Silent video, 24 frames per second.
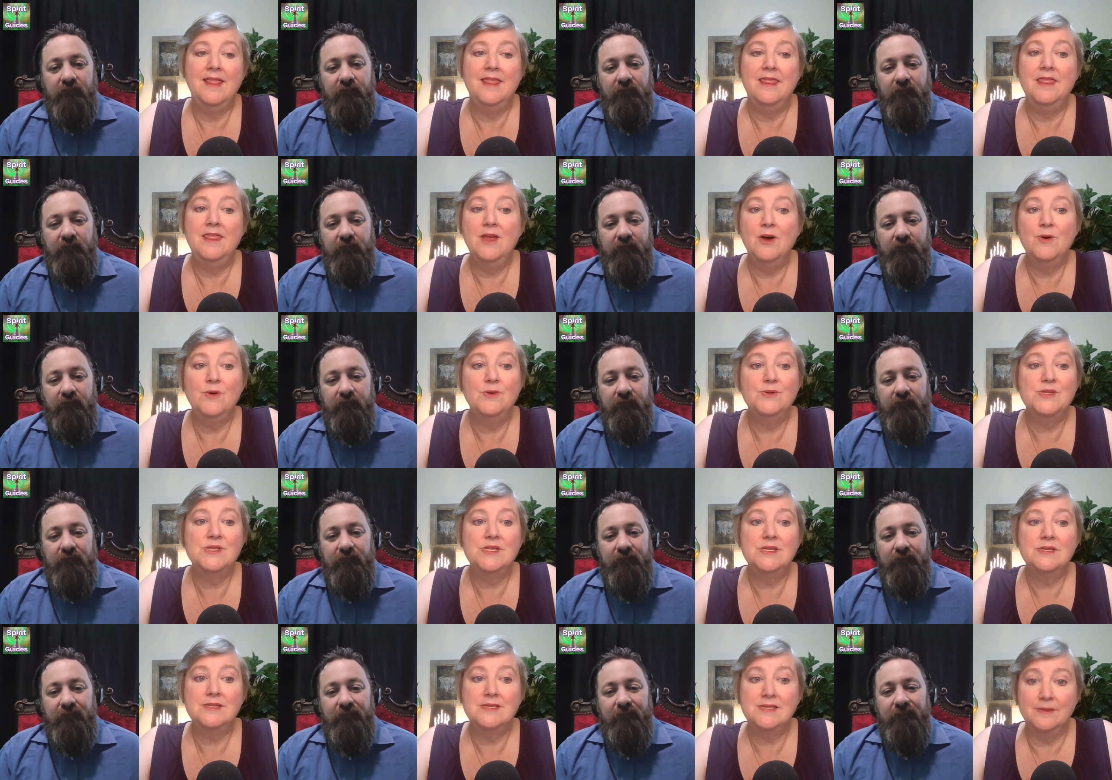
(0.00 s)

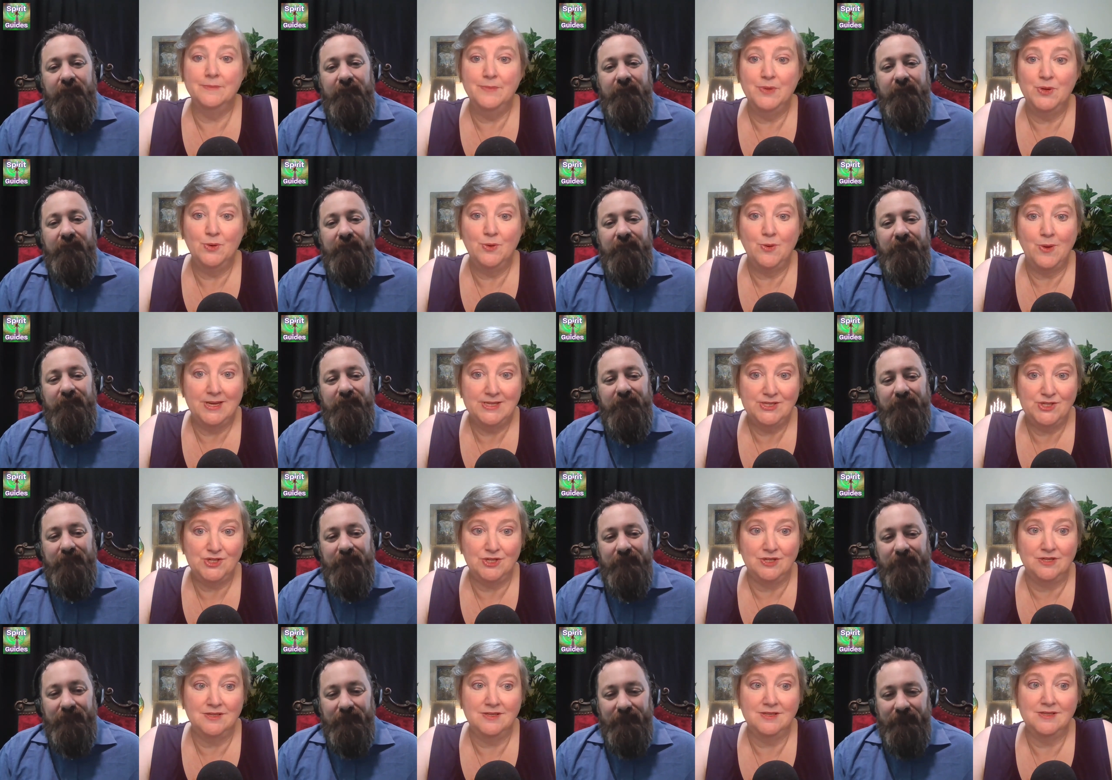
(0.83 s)
Speaker 1: Those simple
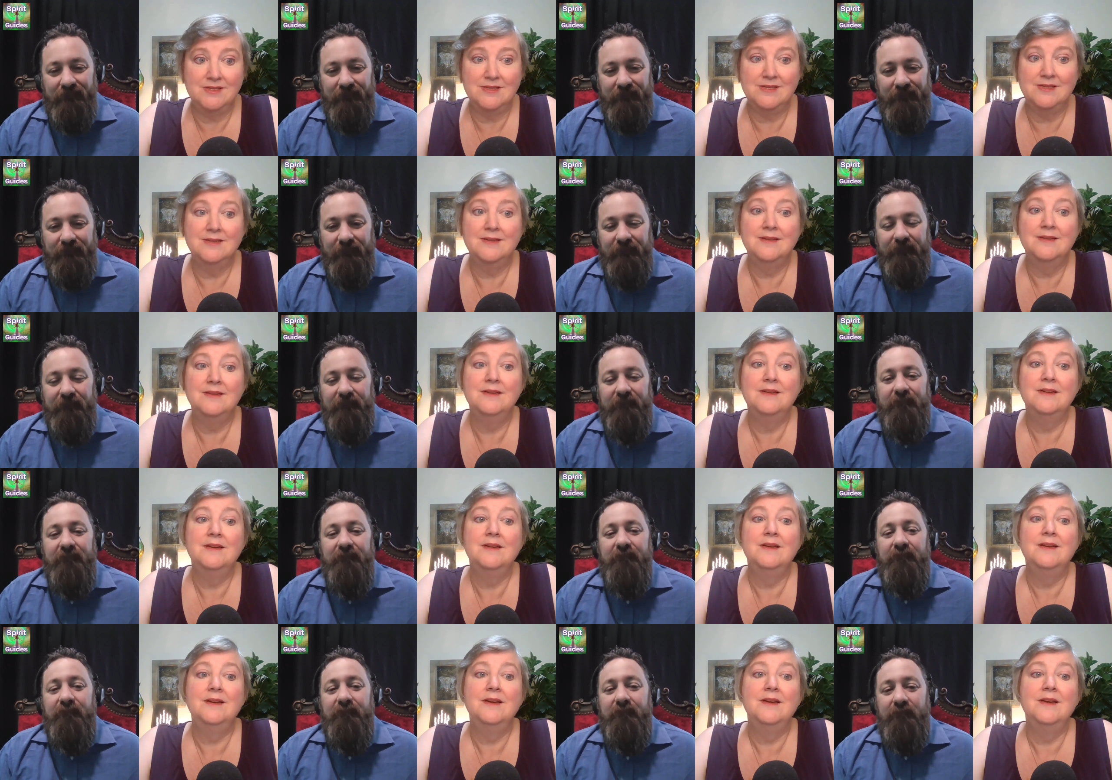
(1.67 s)
questions
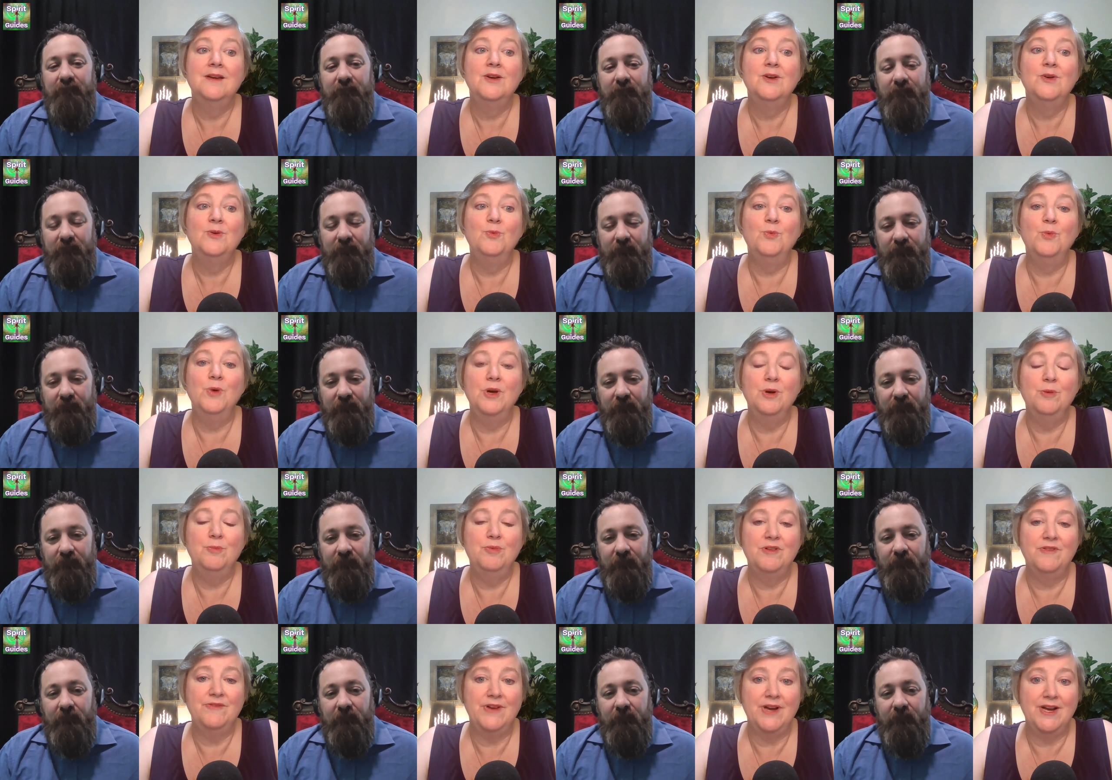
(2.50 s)

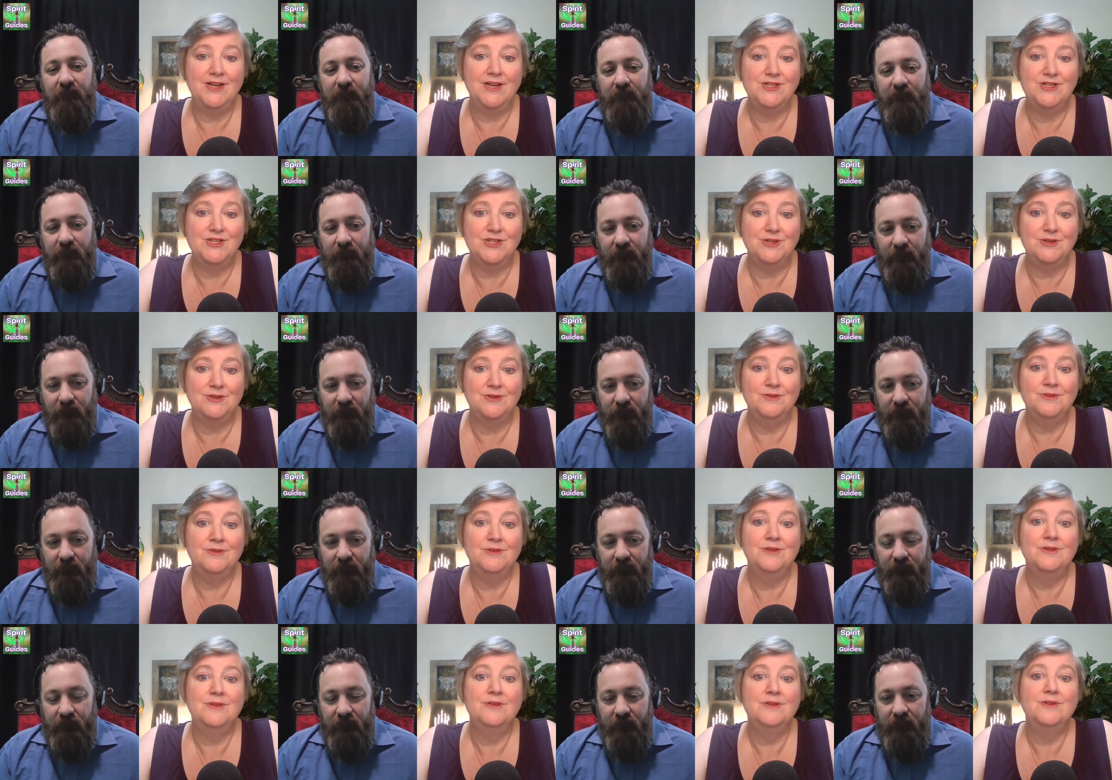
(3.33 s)
will provide
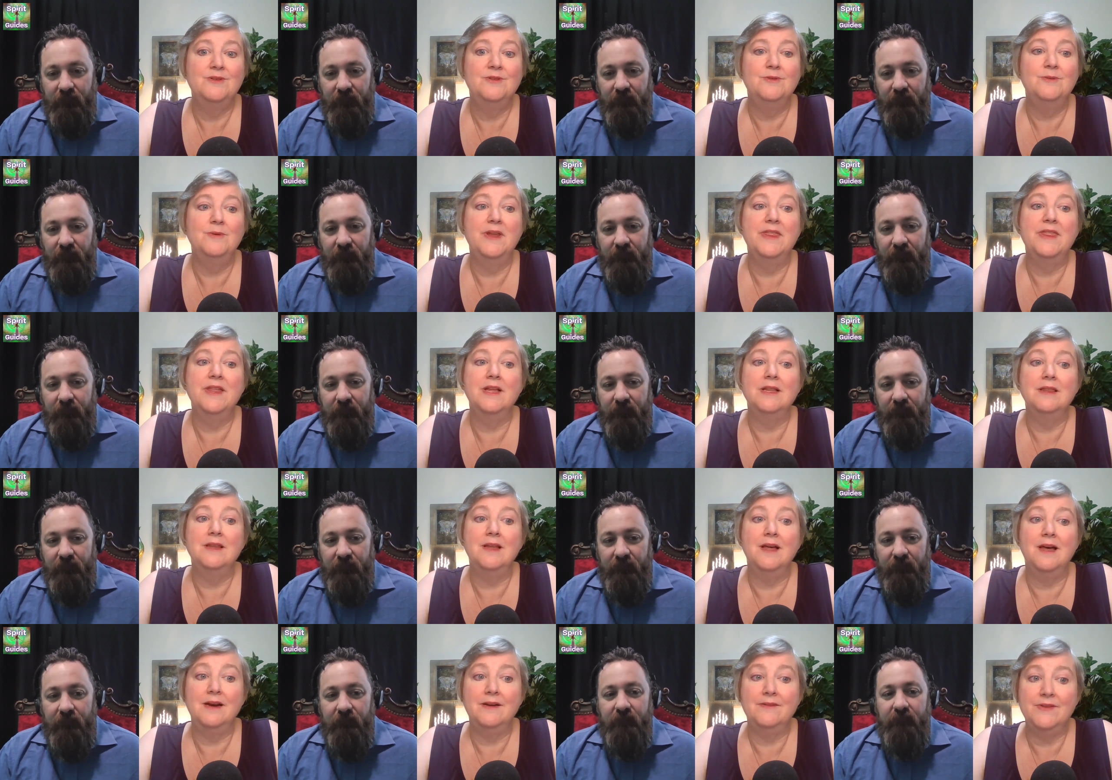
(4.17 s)
you with a
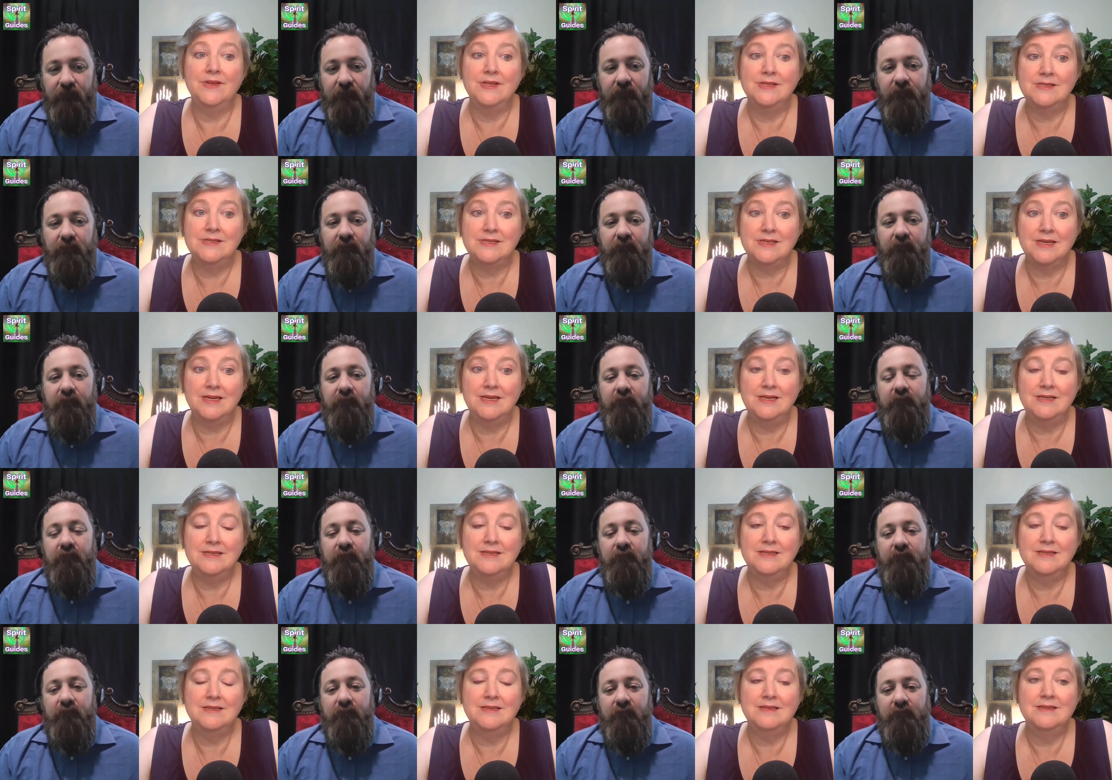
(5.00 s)
lot of
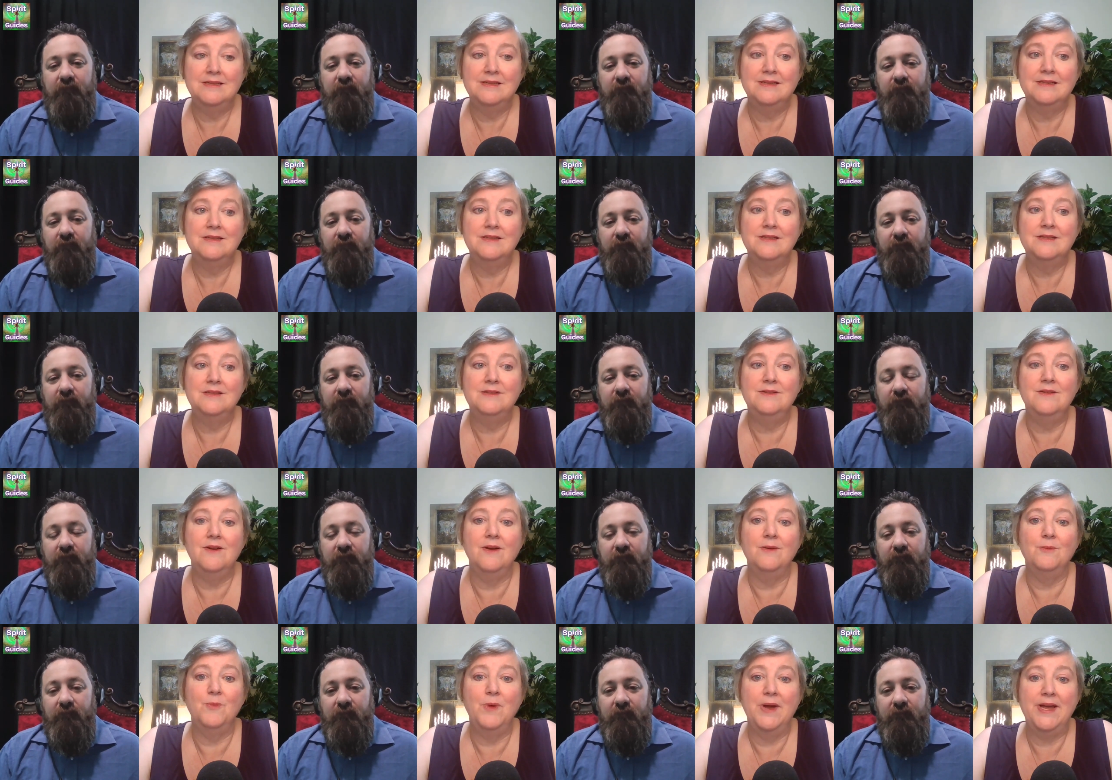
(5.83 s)
insight
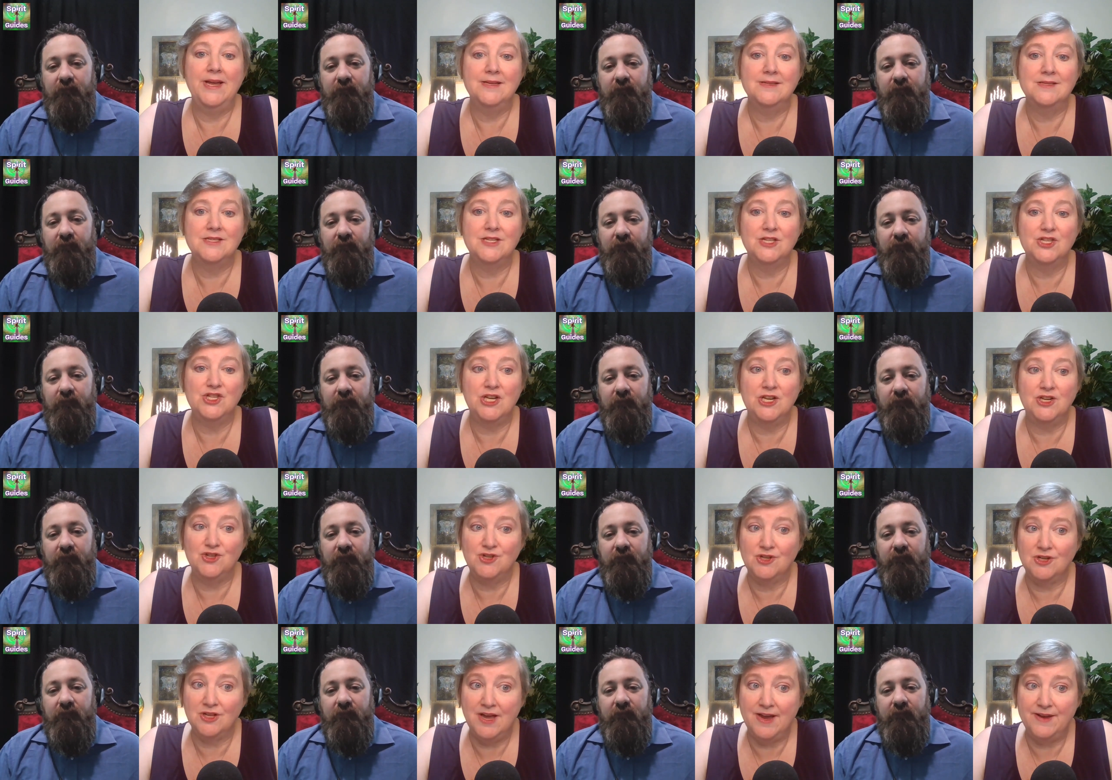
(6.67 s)
on ways to
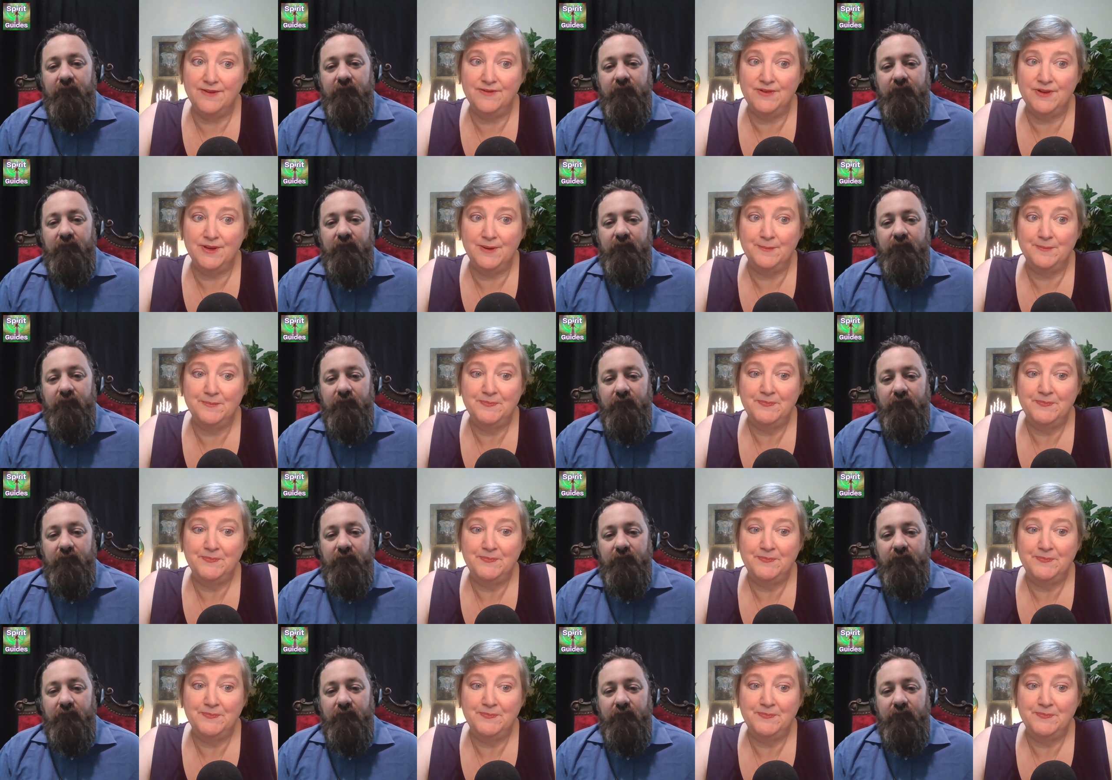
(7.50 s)
change your life.